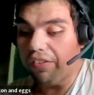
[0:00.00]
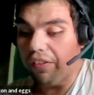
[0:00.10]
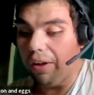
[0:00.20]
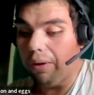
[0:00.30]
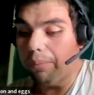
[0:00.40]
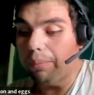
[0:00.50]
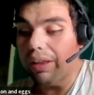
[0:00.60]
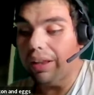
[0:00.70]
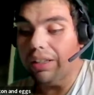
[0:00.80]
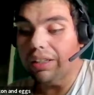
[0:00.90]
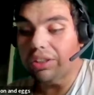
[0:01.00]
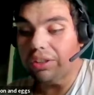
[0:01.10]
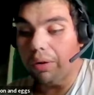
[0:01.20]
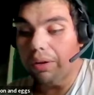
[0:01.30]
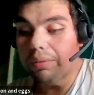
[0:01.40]
from
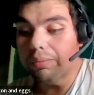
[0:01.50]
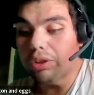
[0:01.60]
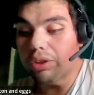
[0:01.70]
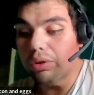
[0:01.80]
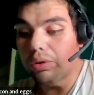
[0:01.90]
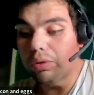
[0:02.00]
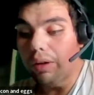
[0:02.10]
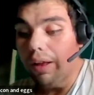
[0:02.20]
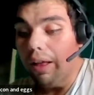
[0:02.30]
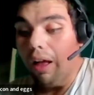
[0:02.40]
stardom to